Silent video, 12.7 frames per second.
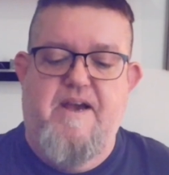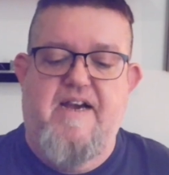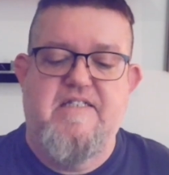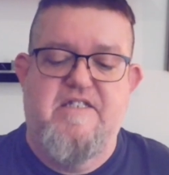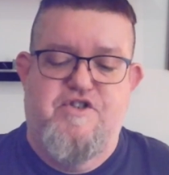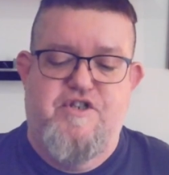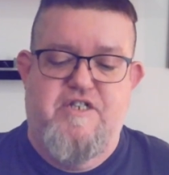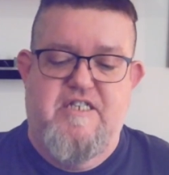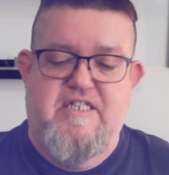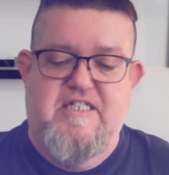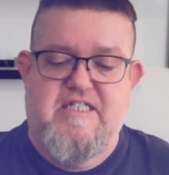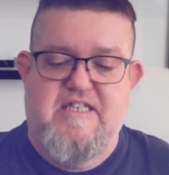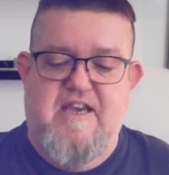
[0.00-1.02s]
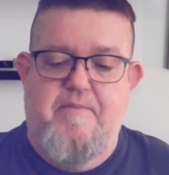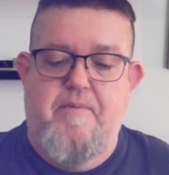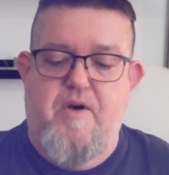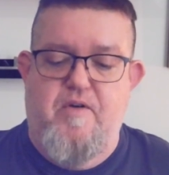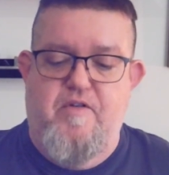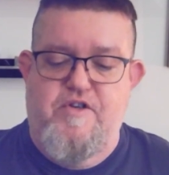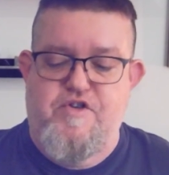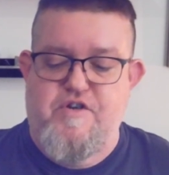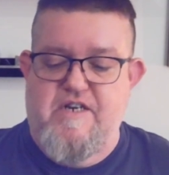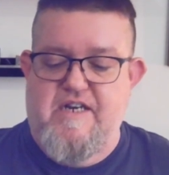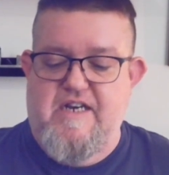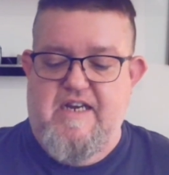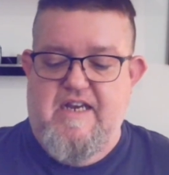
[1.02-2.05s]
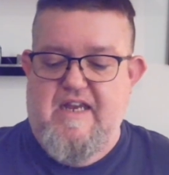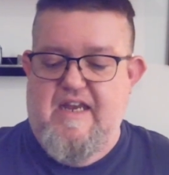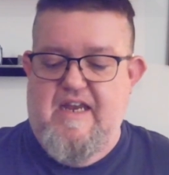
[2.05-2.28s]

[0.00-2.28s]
passages and poetry.